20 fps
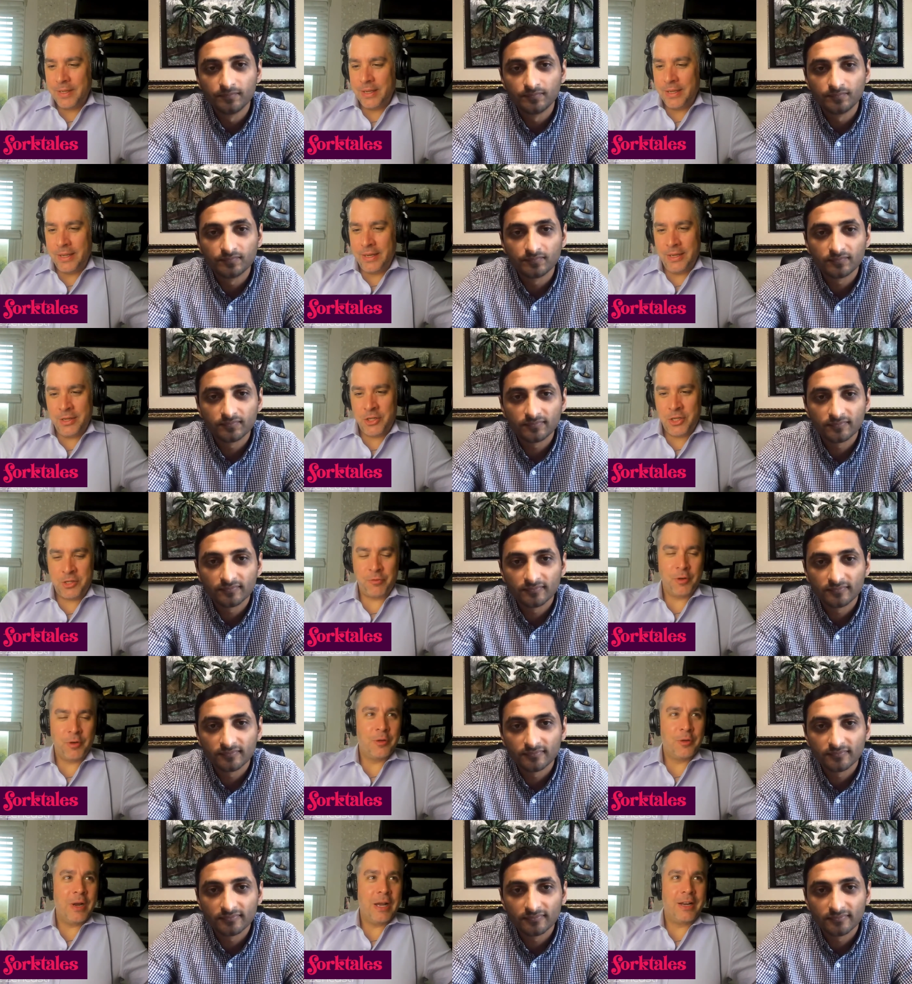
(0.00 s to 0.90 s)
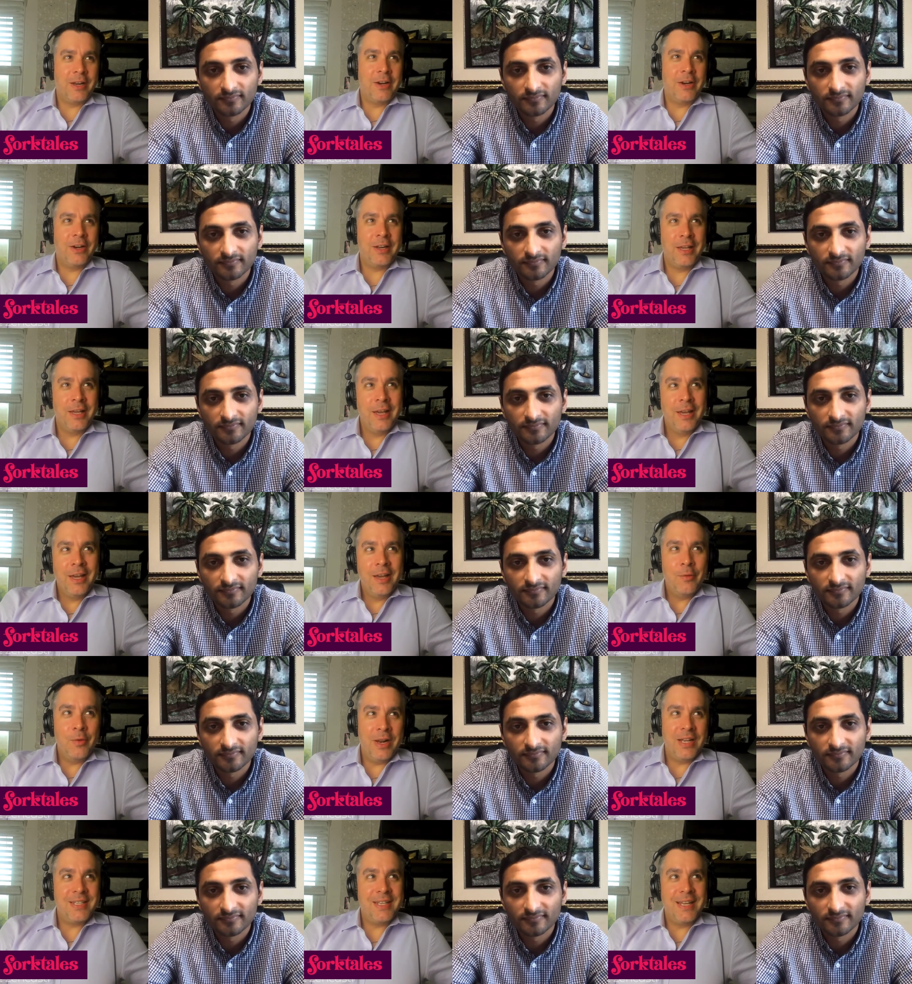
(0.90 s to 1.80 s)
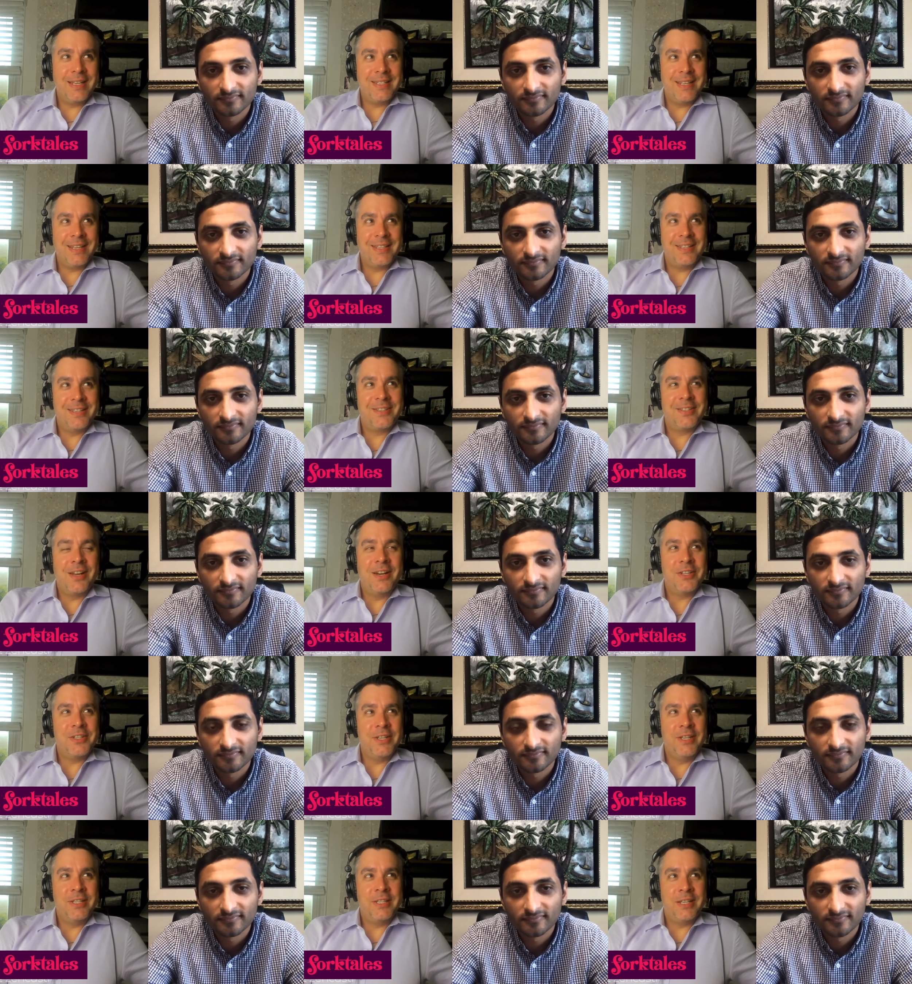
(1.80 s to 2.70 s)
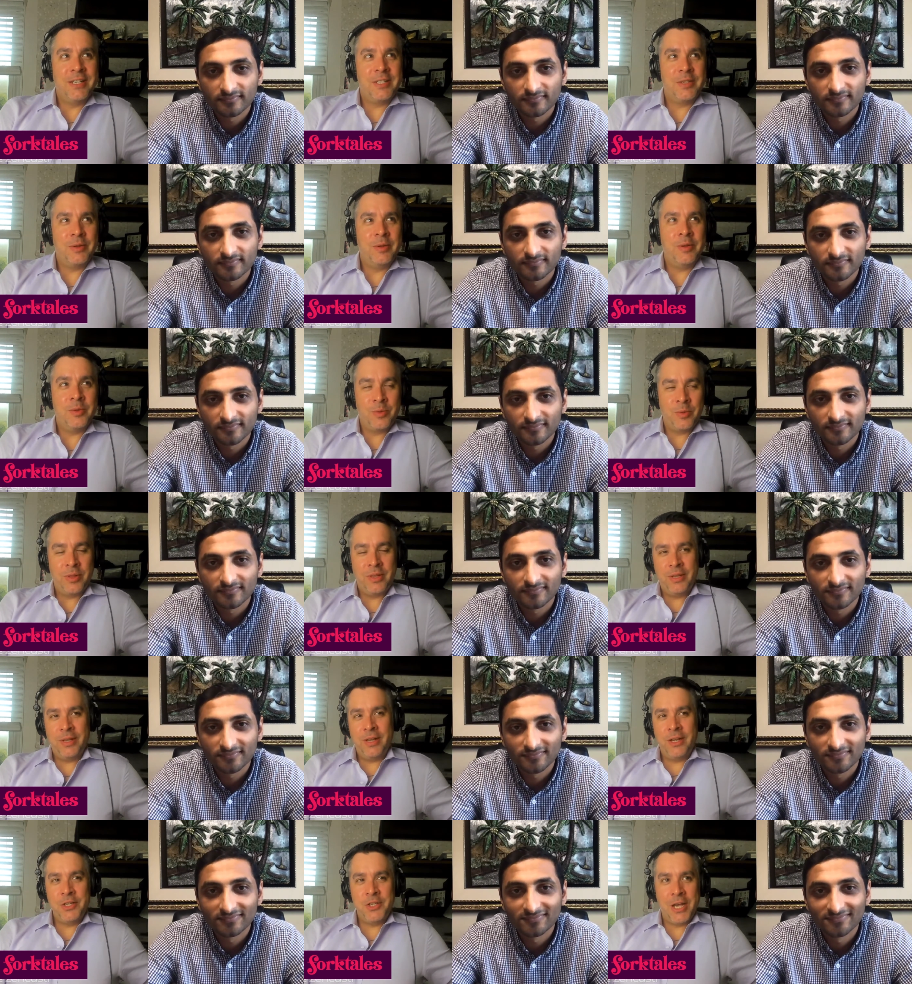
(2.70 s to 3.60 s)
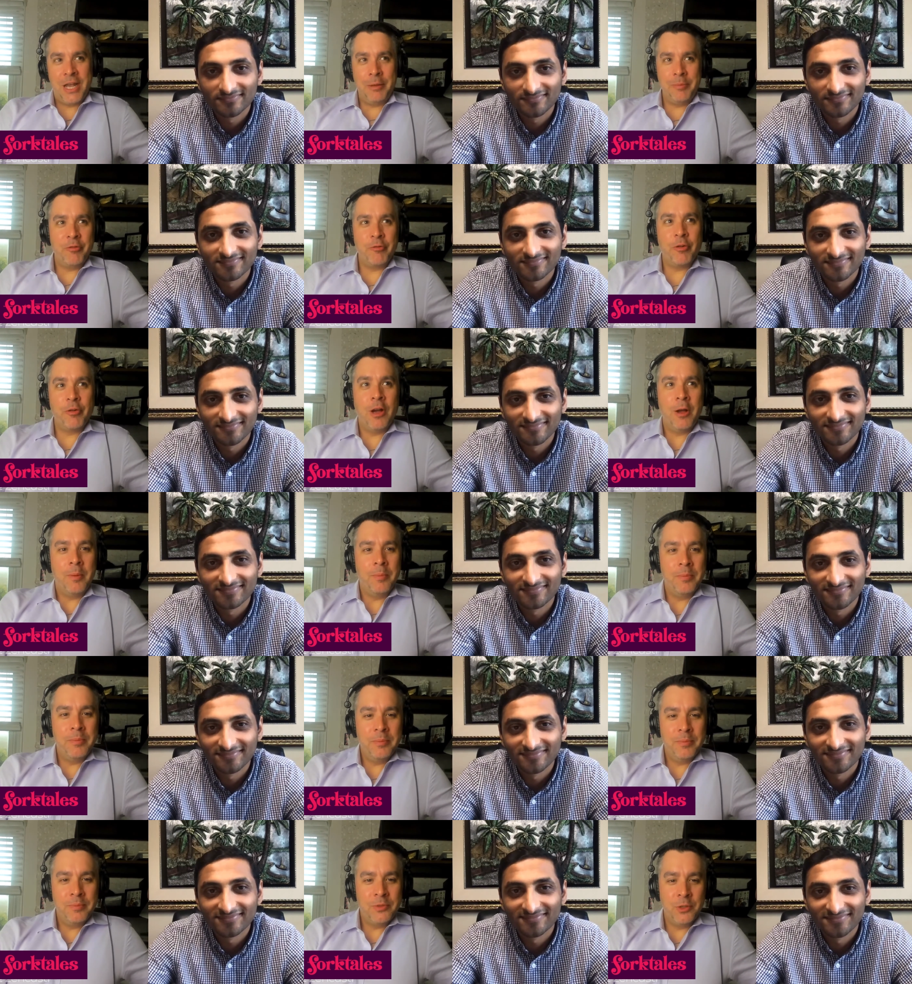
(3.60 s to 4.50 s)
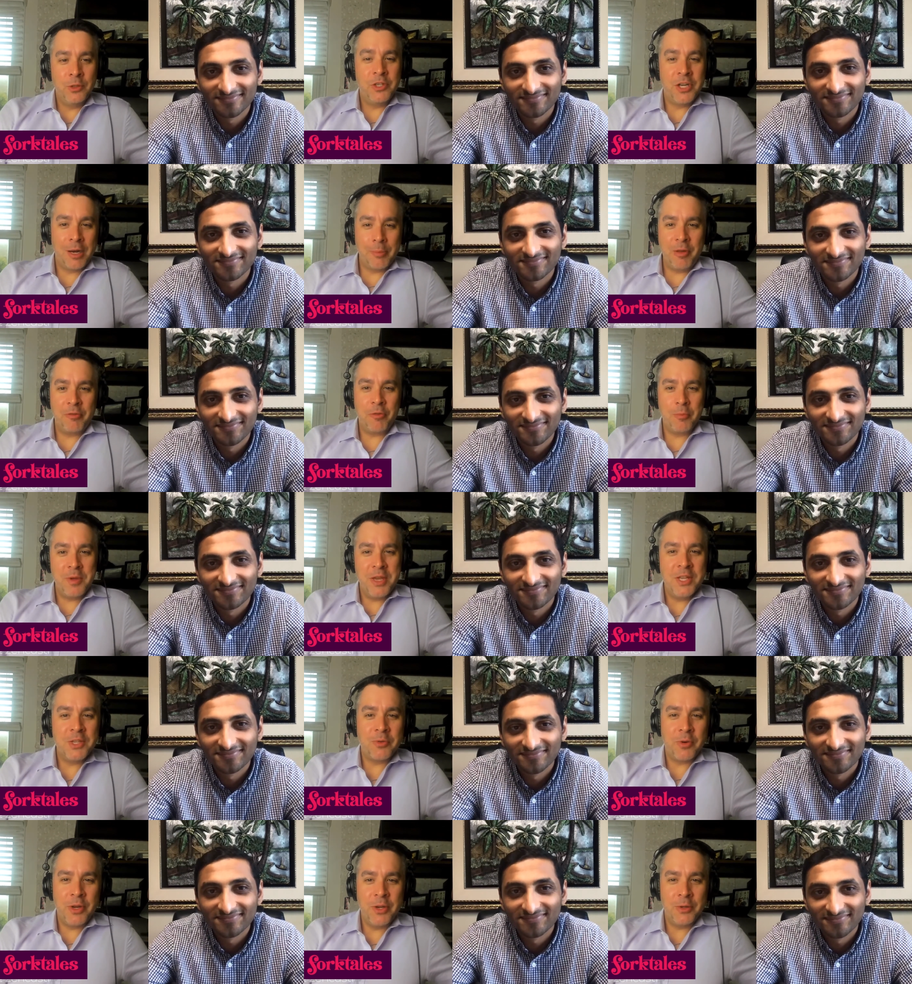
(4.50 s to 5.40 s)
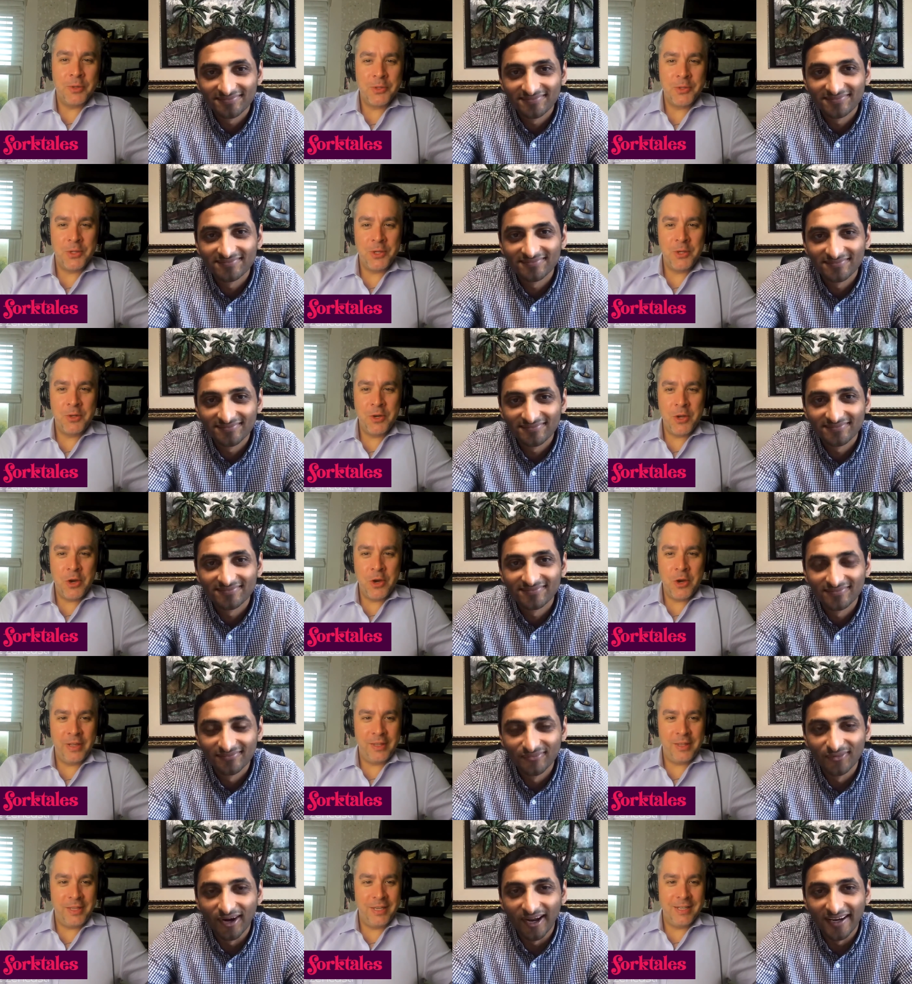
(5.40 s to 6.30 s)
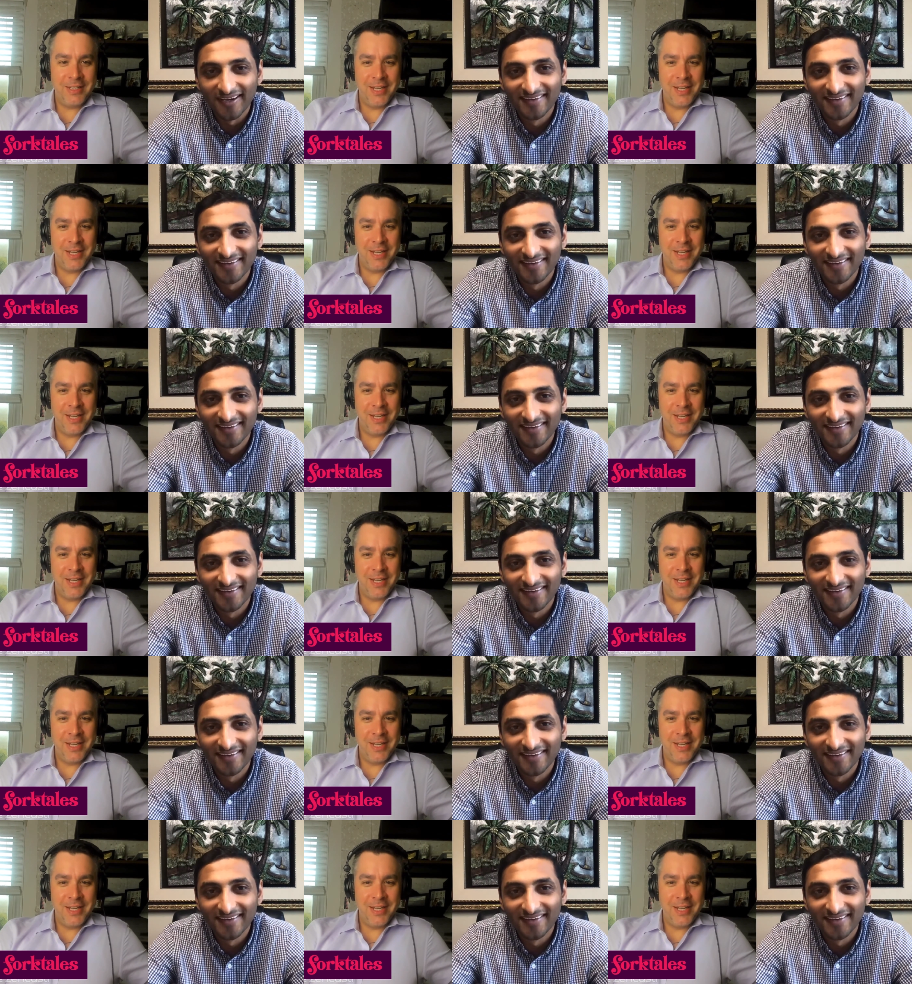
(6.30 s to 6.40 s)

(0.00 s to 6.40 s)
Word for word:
Speaker 1: and just for the record, when I say intense discussions, it's is with a gentleman from two gentlemen from Israel, so you know that right. the